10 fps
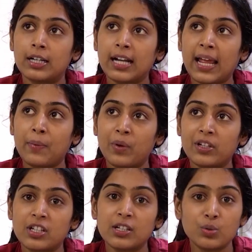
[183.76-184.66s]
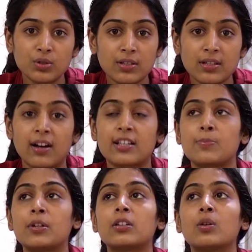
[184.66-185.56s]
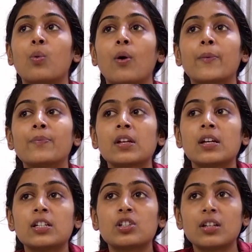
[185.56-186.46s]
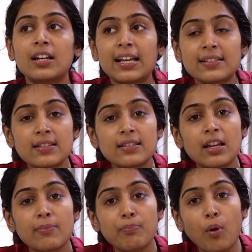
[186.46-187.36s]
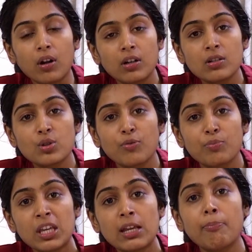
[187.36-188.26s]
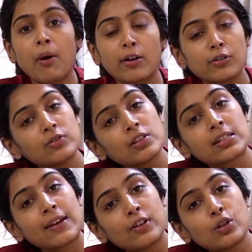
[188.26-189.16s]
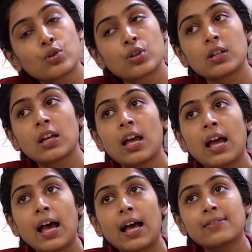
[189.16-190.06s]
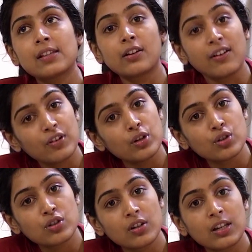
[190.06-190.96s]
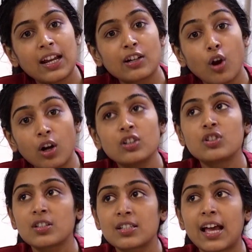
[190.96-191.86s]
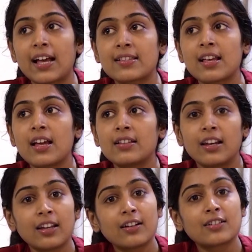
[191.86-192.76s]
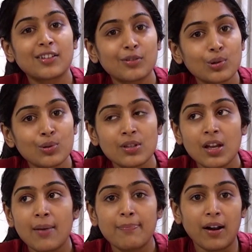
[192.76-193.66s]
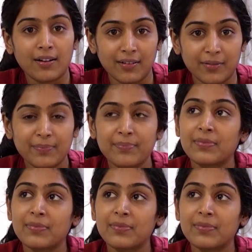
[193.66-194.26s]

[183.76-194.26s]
A time when she loses her husband in the war. She realizes the importance of being part of this revolution as a revolutionary and not just as Talikar Chandu's partner.